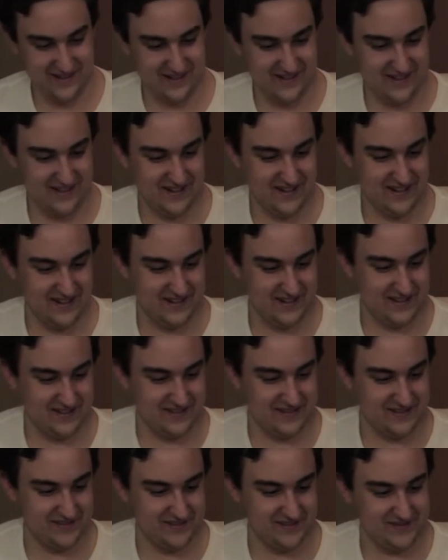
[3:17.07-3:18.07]

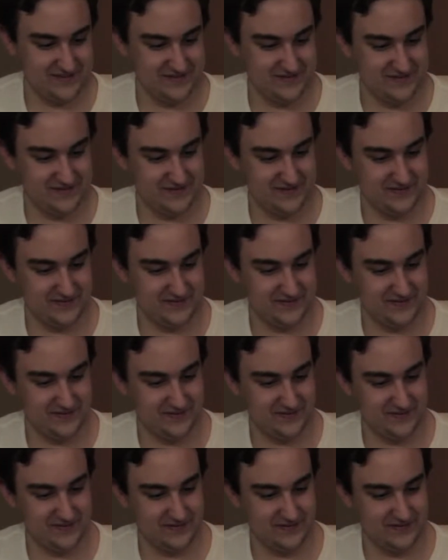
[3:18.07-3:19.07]

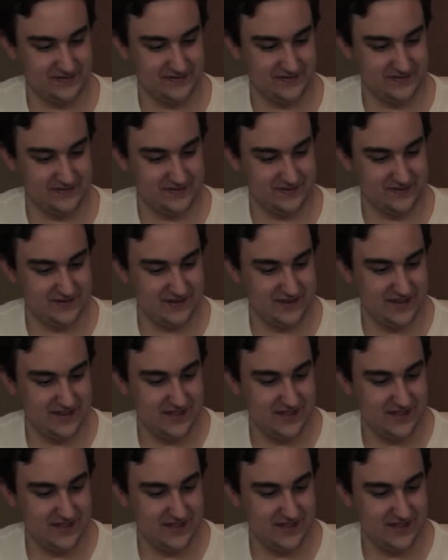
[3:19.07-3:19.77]
The person shown says nothing.